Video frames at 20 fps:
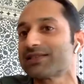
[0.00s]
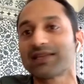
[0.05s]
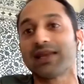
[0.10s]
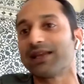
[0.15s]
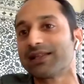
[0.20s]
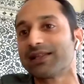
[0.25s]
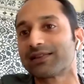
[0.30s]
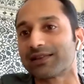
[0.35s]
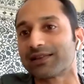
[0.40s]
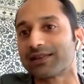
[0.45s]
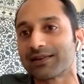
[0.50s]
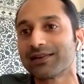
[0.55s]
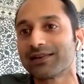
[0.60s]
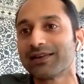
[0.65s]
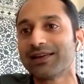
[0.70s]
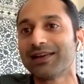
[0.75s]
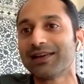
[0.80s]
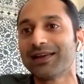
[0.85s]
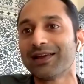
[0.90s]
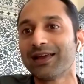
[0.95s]
say anything,
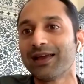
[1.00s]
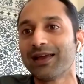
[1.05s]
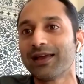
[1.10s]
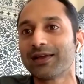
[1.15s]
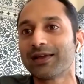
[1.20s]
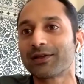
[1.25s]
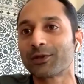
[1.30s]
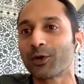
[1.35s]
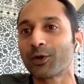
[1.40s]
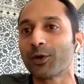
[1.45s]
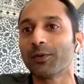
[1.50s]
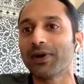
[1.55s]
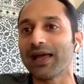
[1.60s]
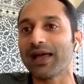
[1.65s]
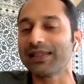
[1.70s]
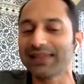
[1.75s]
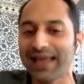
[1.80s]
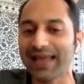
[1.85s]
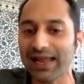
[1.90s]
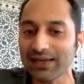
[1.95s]

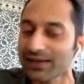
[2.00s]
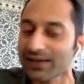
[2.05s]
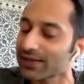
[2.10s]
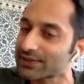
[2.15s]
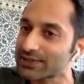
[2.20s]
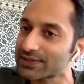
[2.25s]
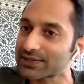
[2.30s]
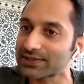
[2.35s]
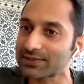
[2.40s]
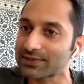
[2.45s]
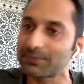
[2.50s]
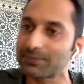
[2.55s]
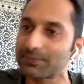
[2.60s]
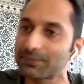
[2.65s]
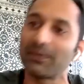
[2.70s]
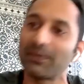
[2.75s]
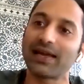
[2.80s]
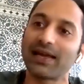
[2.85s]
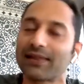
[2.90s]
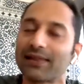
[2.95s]
and that gets
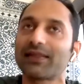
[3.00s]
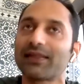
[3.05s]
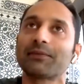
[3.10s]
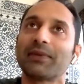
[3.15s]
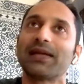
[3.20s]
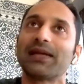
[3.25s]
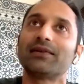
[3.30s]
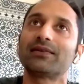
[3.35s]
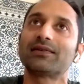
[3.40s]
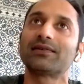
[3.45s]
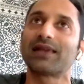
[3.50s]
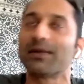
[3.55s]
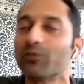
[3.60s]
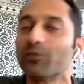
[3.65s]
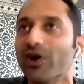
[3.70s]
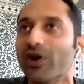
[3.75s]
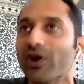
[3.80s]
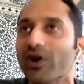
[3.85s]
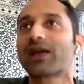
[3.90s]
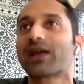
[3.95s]
my team
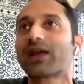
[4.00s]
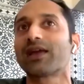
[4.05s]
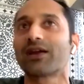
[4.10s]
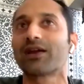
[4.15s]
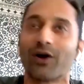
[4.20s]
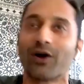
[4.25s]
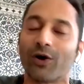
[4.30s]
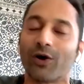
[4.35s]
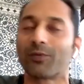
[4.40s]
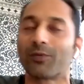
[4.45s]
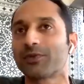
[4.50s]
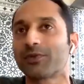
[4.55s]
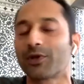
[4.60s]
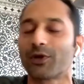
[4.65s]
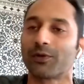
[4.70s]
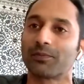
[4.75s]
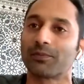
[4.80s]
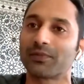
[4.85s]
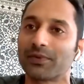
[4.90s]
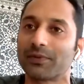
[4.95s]
working
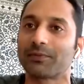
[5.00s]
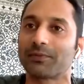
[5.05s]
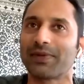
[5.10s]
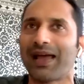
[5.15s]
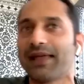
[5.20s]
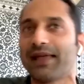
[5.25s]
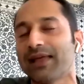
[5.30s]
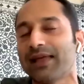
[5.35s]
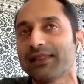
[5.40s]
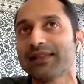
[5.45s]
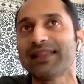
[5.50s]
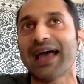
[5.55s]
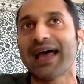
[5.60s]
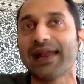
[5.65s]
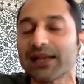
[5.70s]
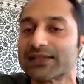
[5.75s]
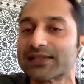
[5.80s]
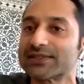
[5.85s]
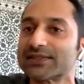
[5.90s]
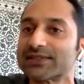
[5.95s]
I think
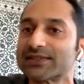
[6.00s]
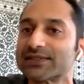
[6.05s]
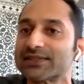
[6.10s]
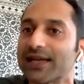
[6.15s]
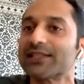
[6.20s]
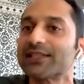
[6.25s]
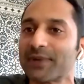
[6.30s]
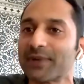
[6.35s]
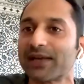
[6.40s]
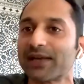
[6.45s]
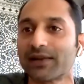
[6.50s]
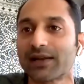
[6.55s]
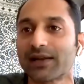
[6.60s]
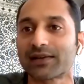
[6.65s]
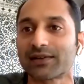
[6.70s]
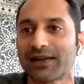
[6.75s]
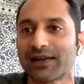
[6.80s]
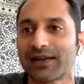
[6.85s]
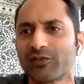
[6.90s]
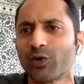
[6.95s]
that excites my director.
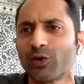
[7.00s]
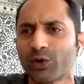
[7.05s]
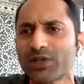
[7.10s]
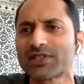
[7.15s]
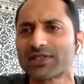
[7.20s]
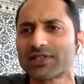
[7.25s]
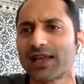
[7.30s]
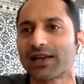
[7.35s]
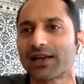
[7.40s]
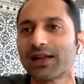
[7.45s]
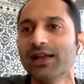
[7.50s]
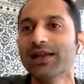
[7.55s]
I've noticed that,